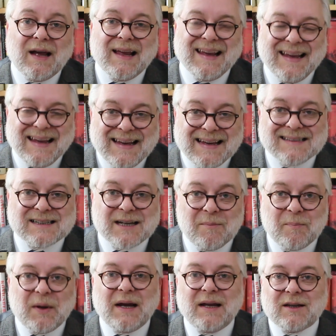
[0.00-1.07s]
he is
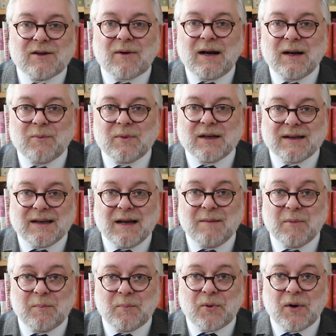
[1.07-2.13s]
competing directly with a
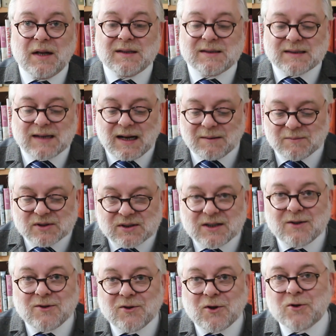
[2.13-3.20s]
Demon Prince, and I'm
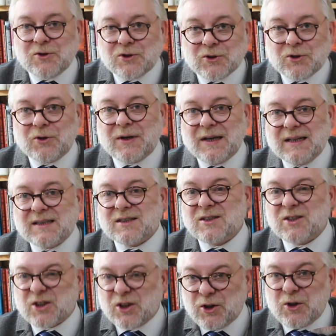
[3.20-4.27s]
still not sure he's
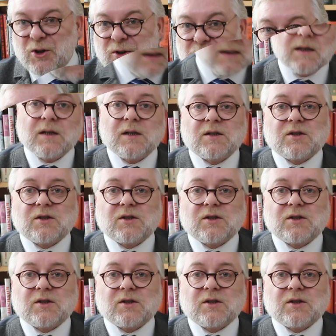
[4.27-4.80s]
as good.